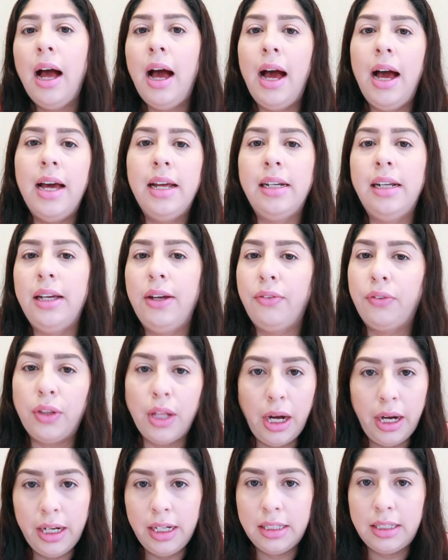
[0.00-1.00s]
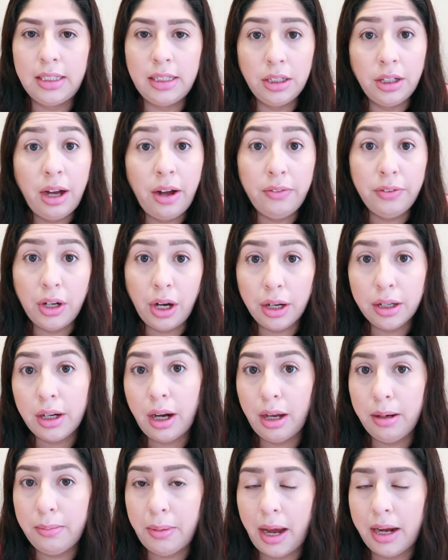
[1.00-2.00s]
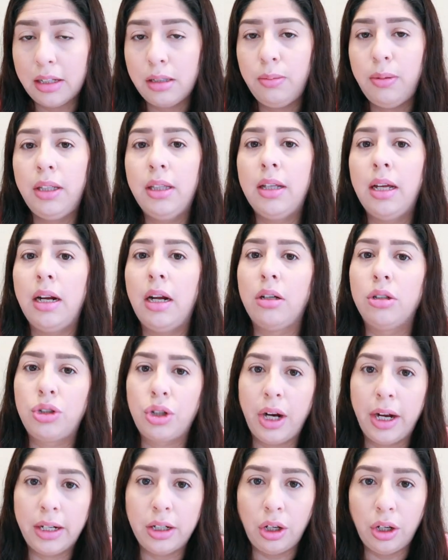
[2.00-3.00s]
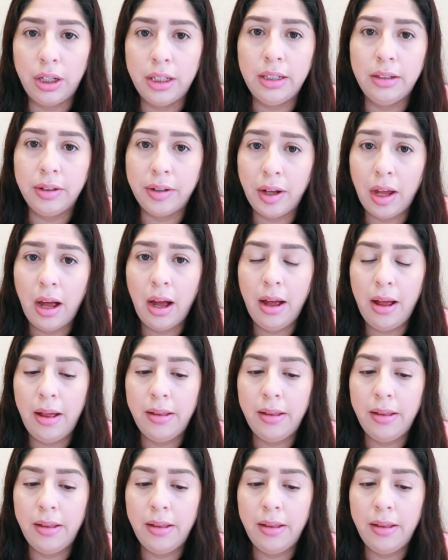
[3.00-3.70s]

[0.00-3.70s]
and if they still have not gotten back to me then I'll try calling